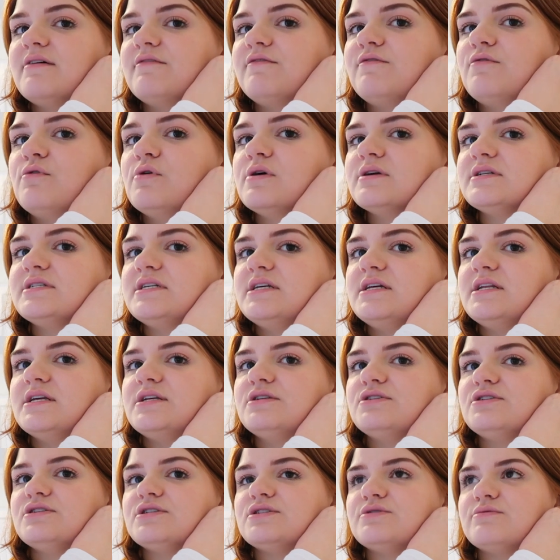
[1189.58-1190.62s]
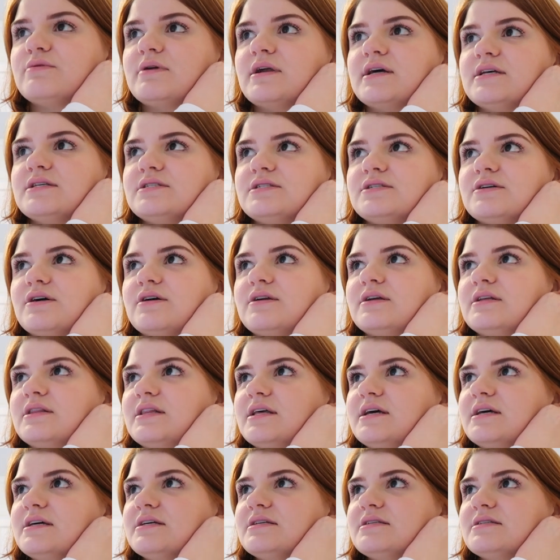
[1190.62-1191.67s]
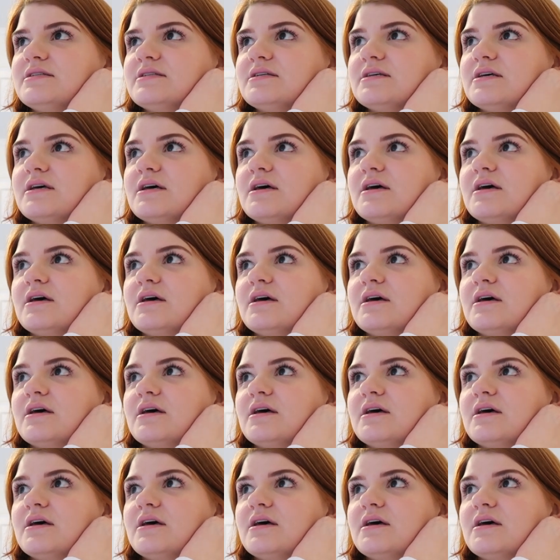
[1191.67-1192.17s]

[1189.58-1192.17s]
at 14 inches when I started this.